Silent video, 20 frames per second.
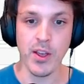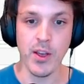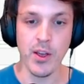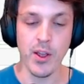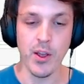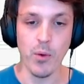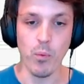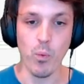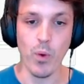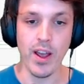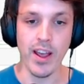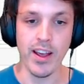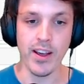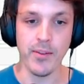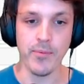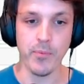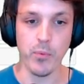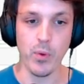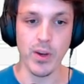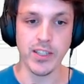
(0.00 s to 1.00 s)
where
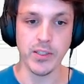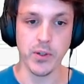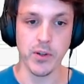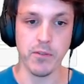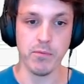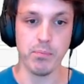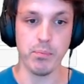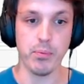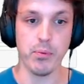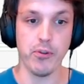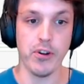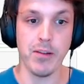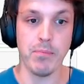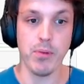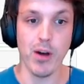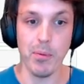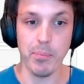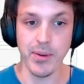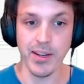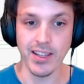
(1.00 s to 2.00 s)
we're sort of
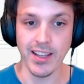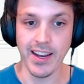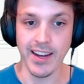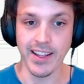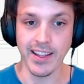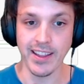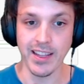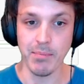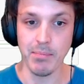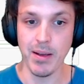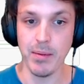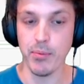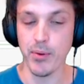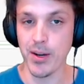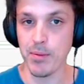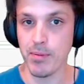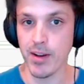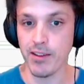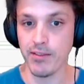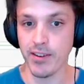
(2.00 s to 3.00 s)
pre-populating the
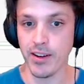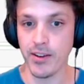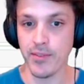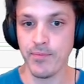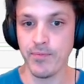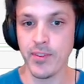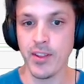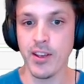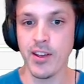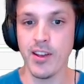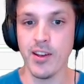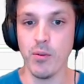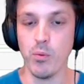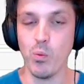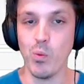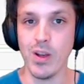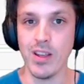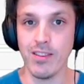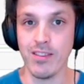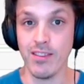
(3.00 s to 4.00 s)
memory buffer
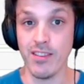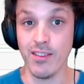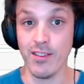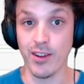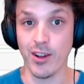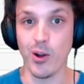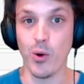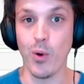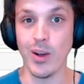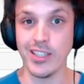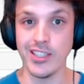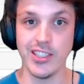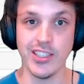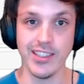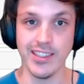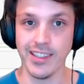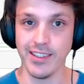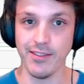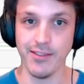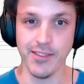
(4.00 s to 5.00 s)
with the
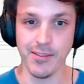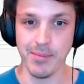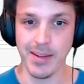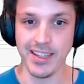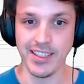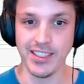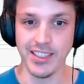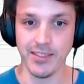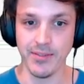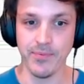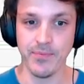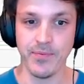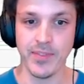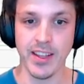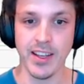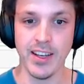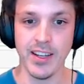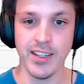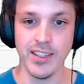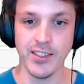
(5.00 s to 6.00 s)
question information.
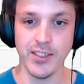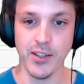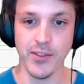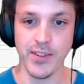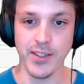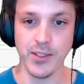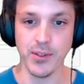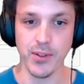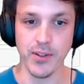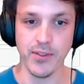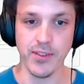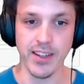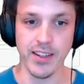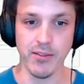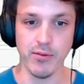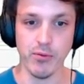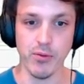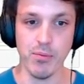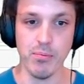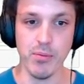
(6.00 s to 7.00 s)
So if you sort of
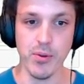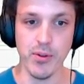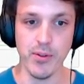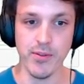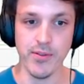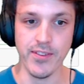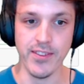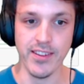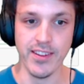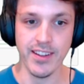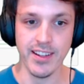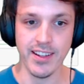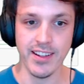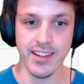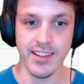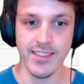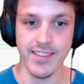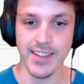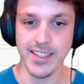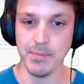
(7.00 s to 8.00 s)
removed
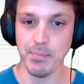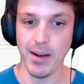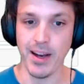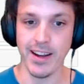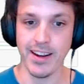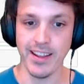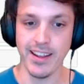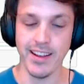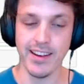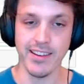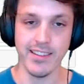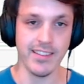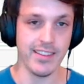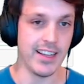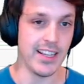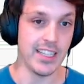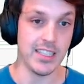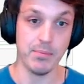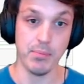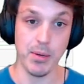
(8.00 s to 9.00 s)
this part here,
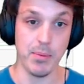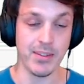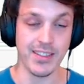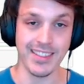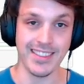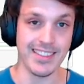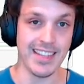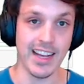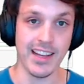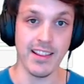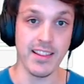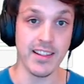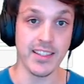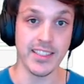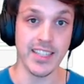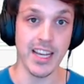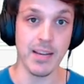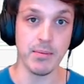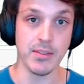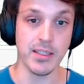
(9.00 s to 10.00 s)
it's pretty much exactly the
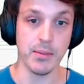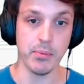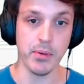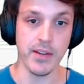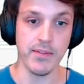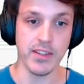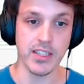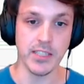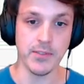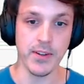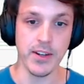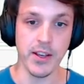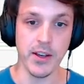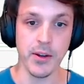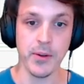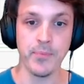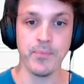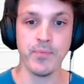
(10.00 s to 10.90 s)
same as the previous video,